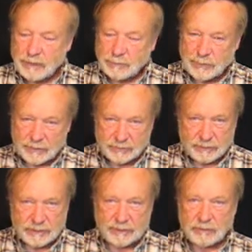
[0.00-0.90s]
Because the
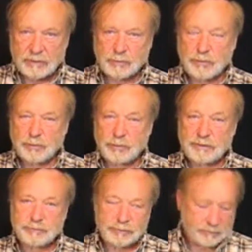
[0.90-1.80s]
Nighthawk bow
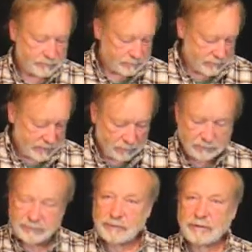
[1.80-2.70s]
press presses down
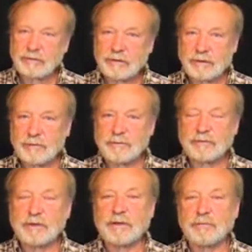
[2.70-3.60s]
the center of the limbs
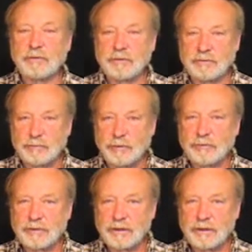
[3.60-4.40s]
and it presses both